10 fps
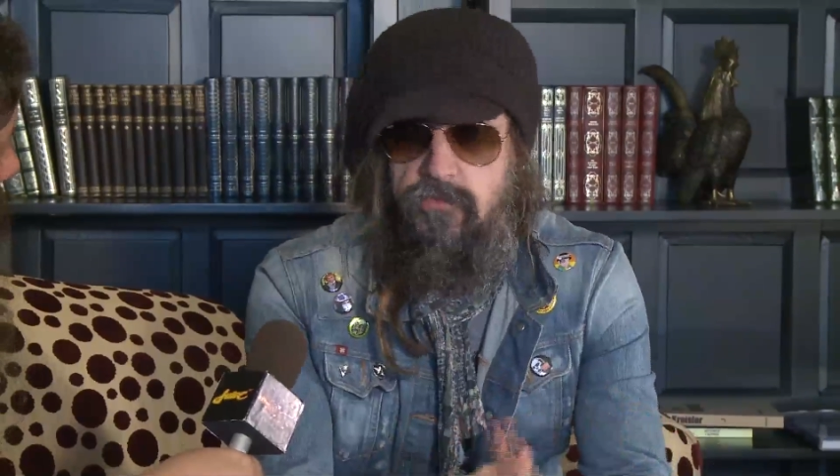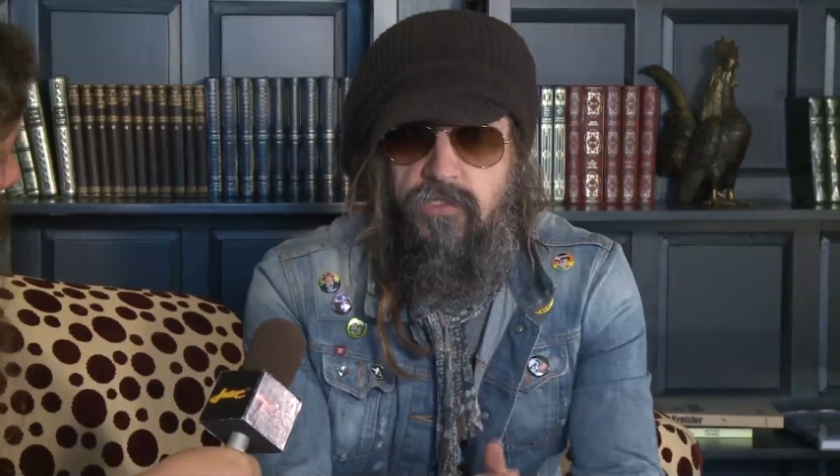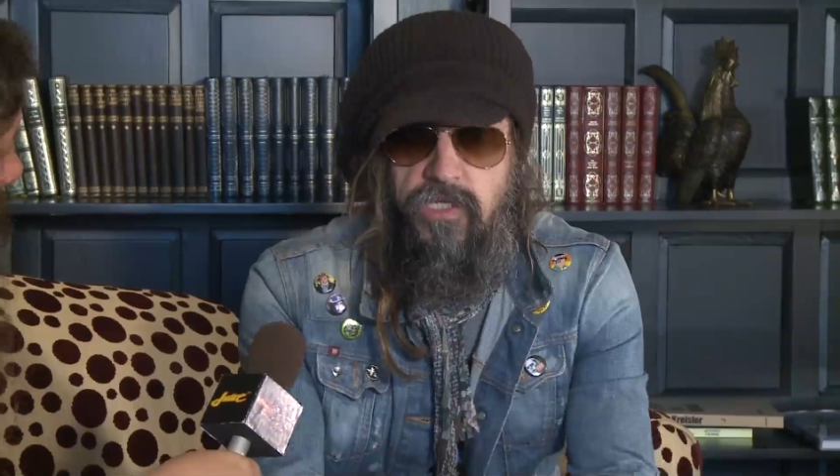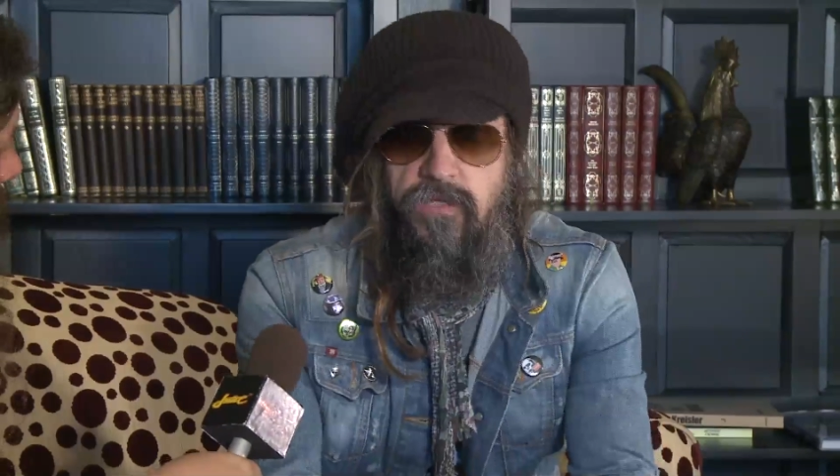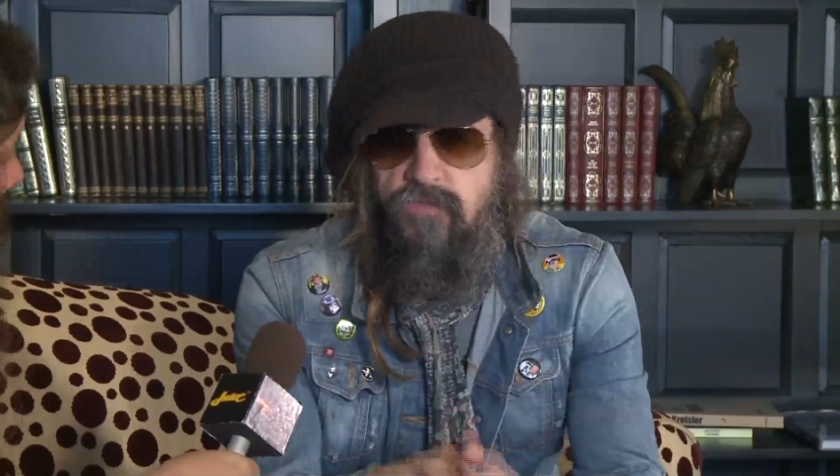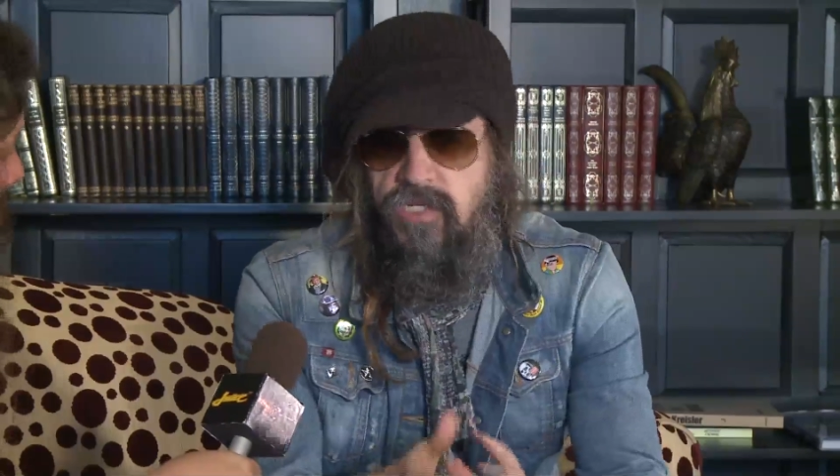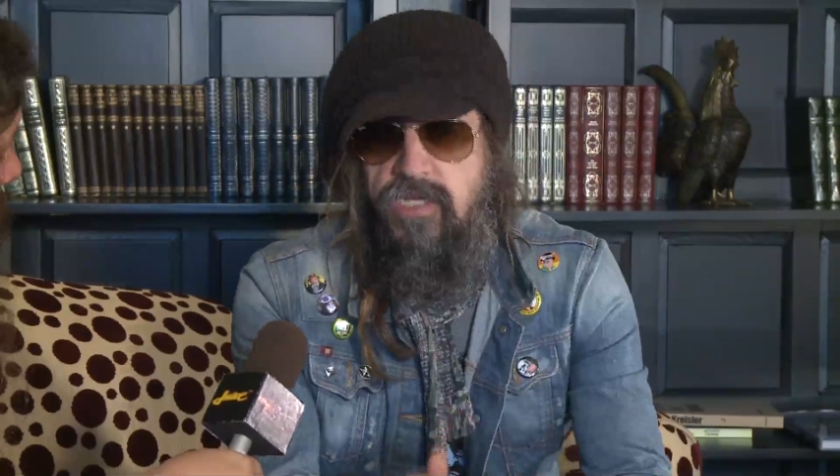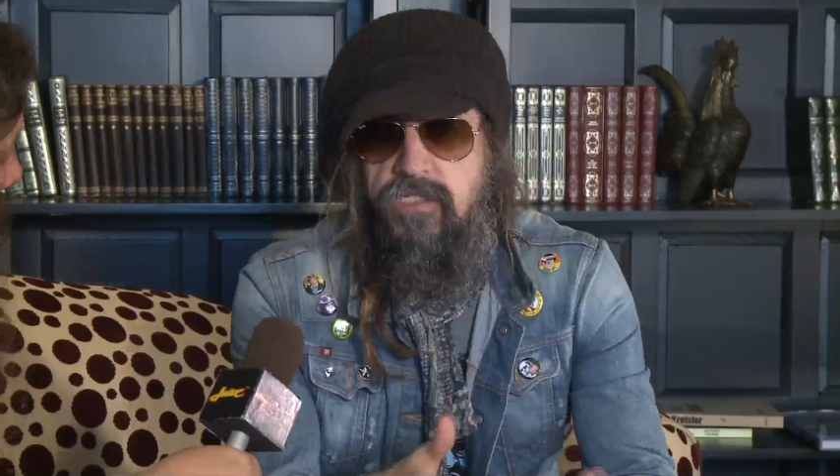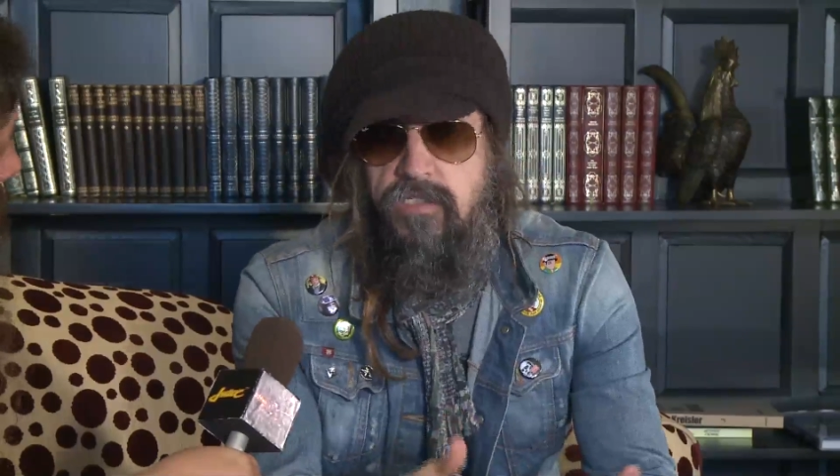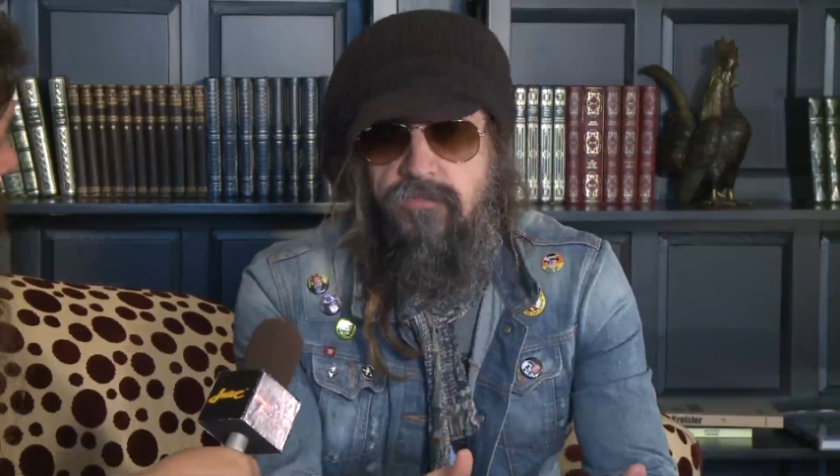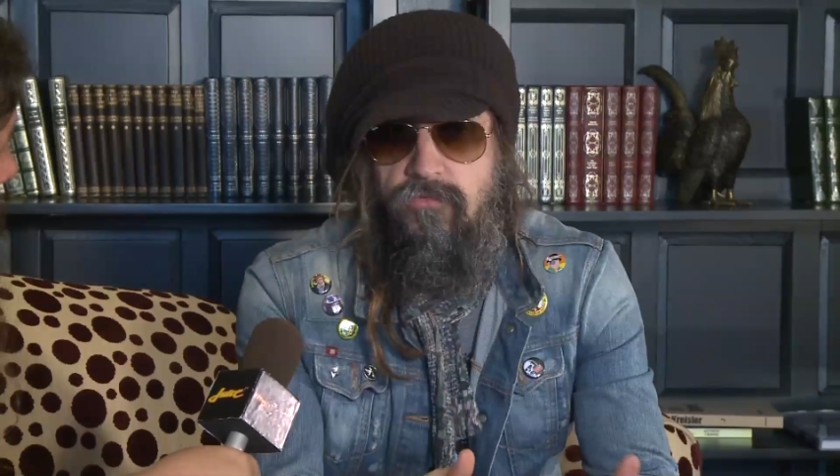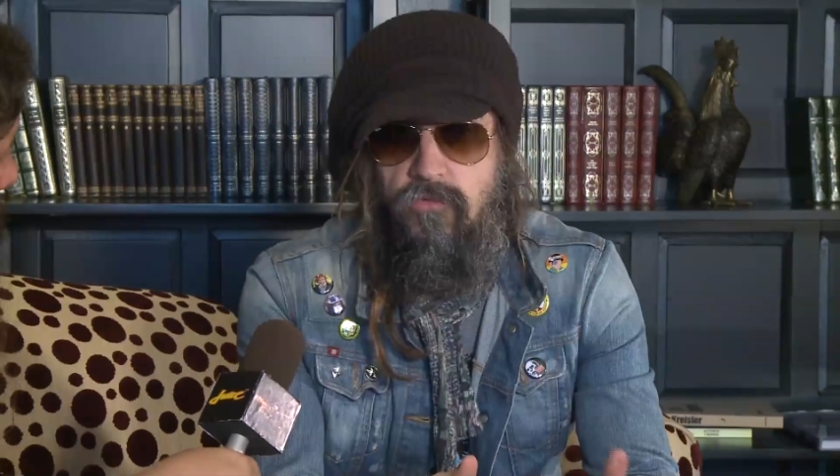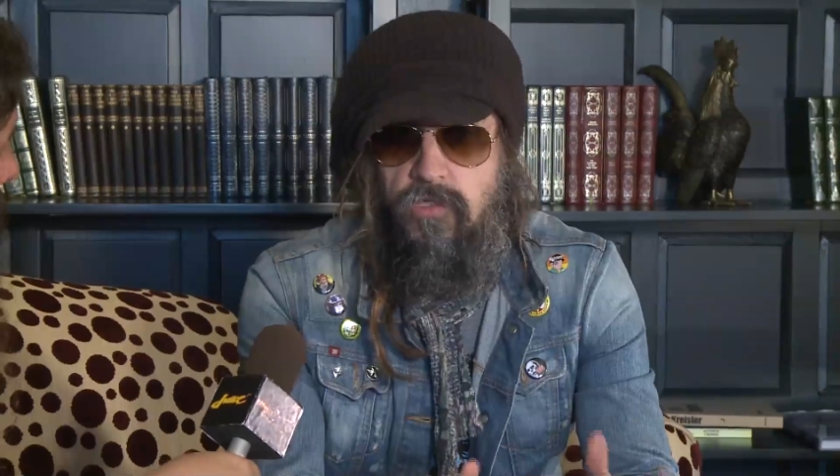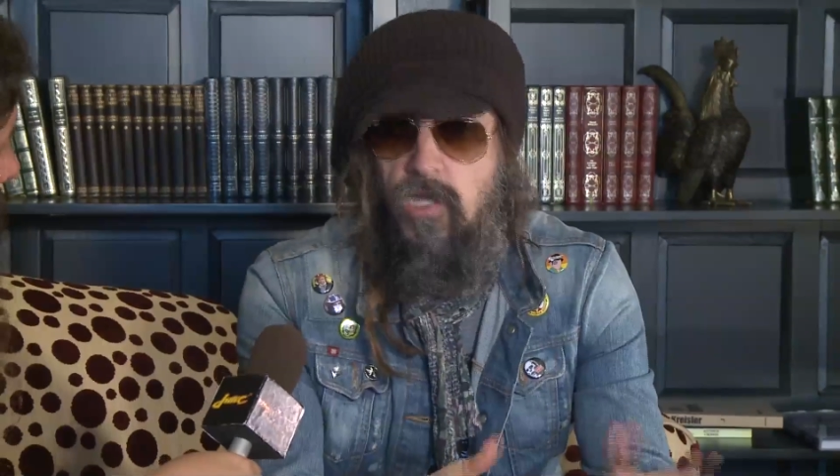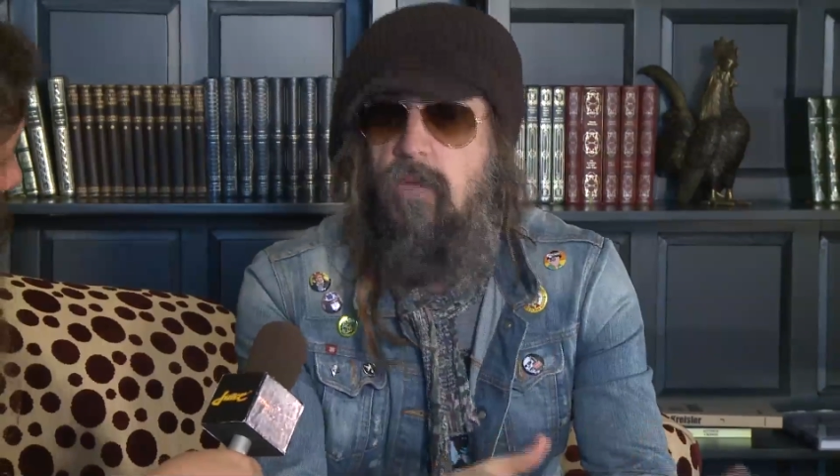It was an idea
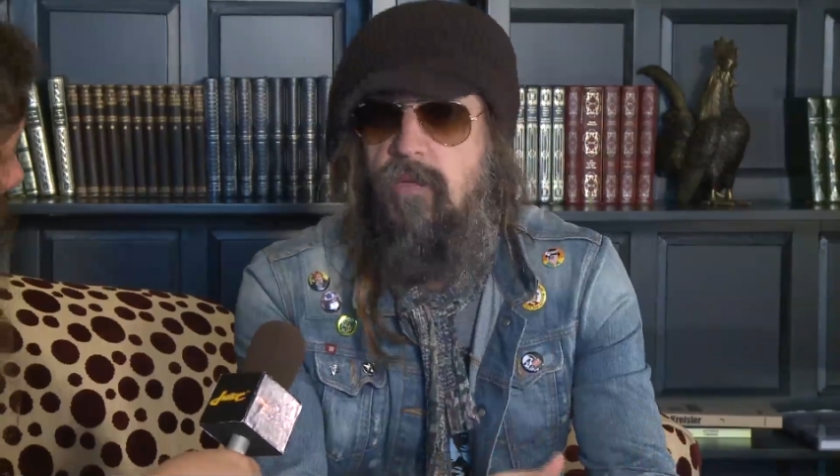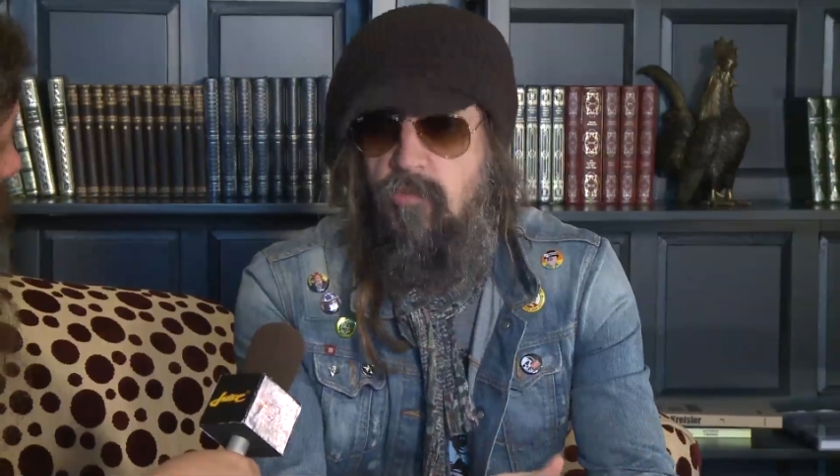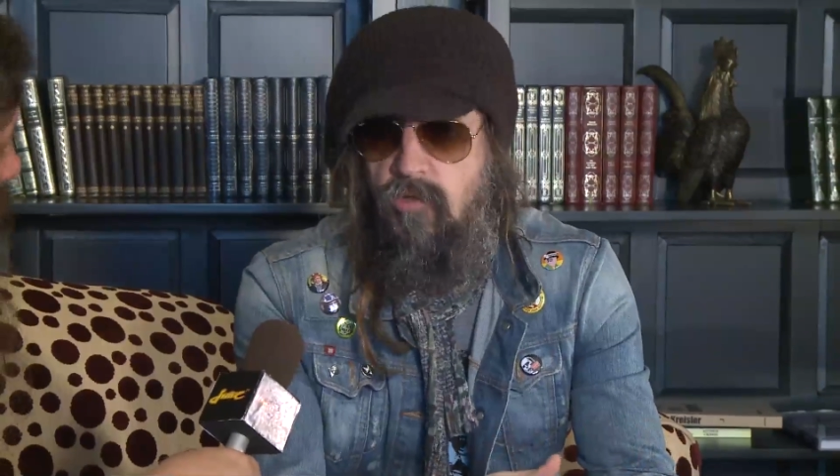for a comic